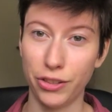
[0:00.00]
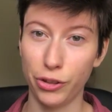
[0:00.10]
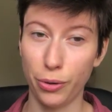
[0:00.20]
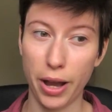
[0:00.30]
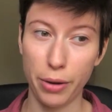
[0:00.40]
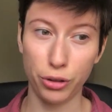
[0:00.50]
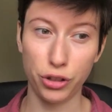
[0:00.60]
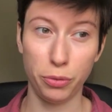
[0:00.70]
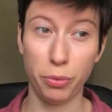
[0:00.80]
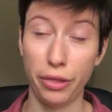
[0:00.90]
So I will
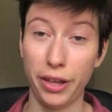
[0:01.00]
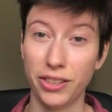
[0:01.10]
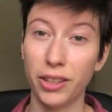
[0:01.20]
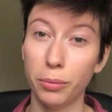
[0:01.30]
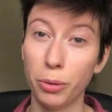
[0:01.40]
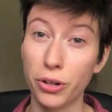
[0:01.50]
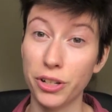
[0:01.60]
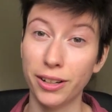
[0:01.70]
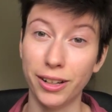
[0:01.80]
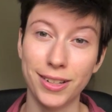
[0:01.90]
just put things in the
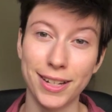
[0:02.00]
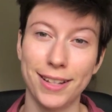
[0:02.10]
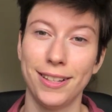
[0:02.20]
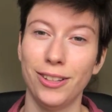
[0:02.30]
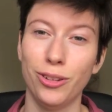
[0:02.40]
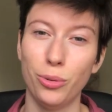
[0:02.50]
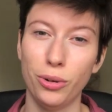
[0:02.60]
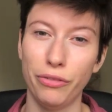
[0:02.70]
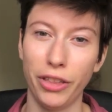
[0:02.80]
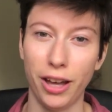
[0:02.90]
pot until all
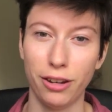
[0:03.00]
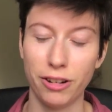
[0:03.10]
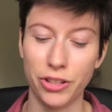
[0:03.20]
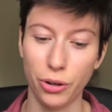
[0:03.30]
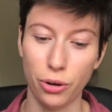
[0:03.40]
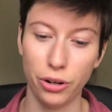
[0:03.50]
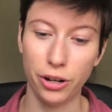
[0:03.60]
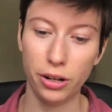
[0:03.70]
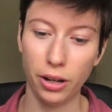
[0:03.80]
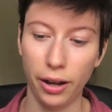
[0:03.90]
of the colour is gone.